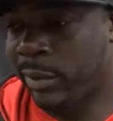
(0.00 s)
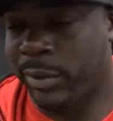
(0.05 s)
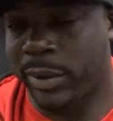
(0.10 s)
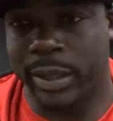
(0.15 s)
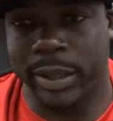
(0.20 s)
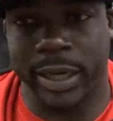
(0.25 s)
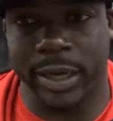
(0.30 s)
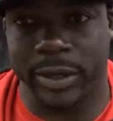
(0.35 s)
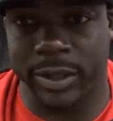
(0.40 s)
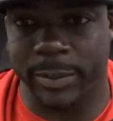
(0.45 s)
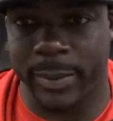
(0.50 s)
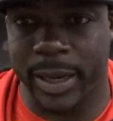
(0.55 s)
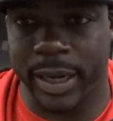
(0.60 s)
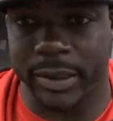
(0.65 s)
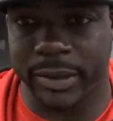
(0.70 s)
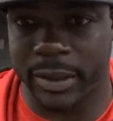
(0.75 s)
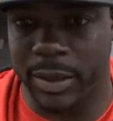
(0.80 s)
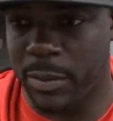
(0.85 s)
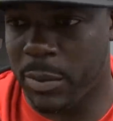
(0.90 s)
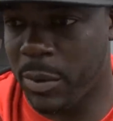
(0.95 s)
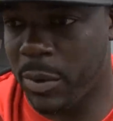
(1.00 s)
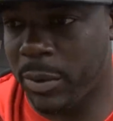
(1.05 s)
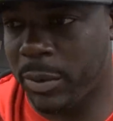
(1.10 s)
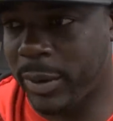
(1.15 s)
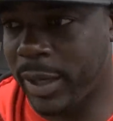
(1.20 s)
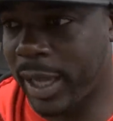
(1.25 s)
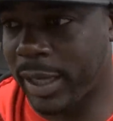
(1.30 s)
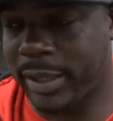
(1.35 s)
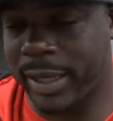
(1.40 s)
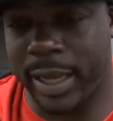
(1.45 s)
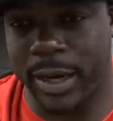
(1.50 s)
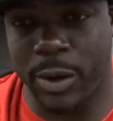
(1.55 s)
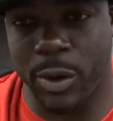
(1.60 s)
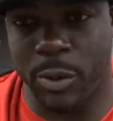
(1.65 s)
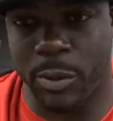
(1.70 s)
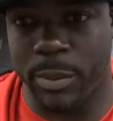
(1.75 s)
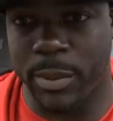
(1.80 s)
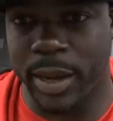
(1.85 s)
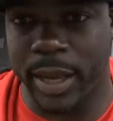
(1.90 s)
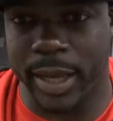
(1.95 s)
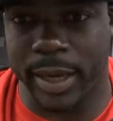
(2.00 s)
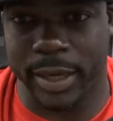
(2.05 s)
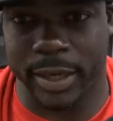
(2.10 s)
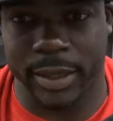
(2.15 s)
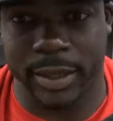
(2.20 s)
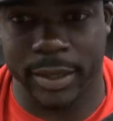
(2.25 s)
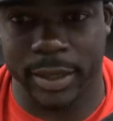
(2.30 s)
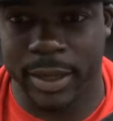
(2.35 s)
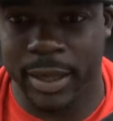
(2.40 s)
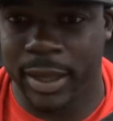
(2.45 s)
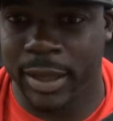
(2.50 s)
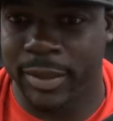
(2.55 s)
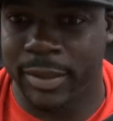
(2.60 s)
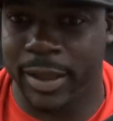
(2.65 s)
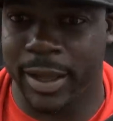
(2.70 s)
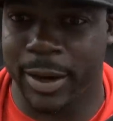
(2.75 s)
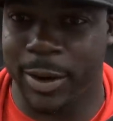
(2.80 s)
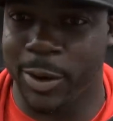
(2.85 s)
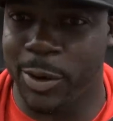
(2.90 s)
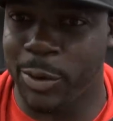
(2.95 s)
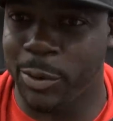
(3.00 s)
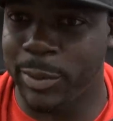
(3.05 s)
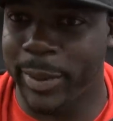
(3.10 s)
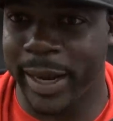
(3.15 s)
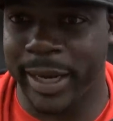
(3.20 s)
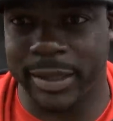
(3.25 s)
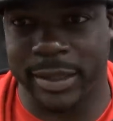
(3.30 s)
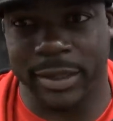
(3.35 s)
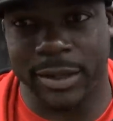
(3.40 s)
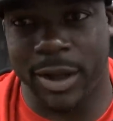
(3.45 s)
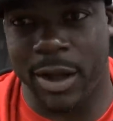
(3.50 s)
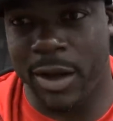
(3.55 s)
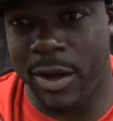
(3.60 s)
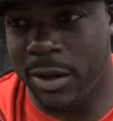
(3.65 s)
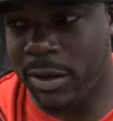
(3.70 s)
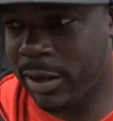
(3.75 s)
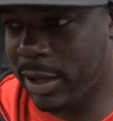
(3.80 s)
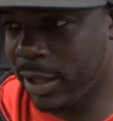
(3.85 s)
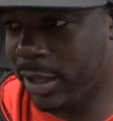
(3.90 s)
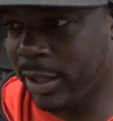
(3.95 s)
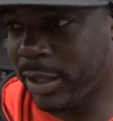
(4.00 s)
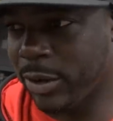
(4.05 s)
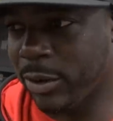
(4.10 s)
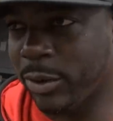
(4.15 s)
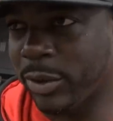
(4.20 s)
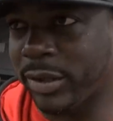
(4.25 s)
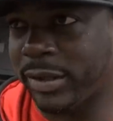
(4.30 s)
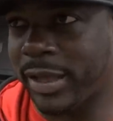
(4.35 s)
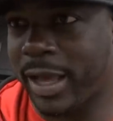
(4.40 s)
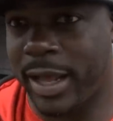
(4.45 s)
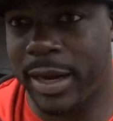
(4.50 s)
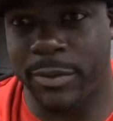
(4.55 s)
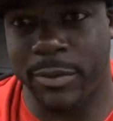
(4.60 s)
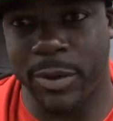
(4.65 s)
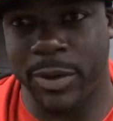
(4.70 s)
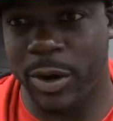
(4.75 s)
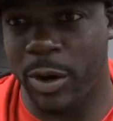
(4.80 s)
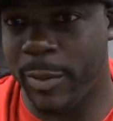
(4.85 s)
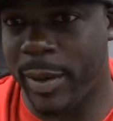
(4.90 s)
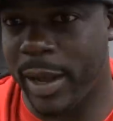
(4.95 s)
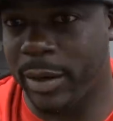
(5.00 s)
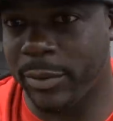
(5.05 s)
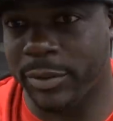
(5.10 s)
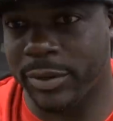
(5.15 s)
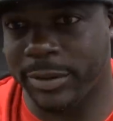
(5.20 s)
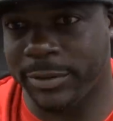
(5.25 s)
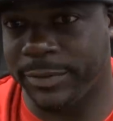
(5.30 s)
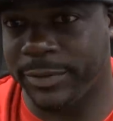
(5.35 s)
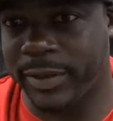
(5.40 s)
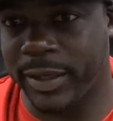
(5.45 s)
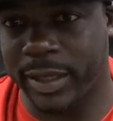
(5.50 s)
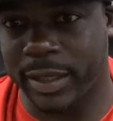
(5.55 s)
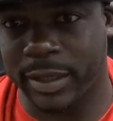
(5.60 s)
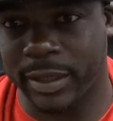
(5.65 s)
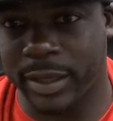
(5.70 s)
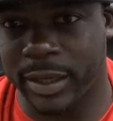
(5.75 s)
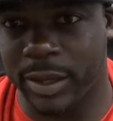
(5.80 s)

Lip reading: really cares about us anymore. We're like that old mutt, that old mangy dog, you know, on the side of the road that nobody wants to feed.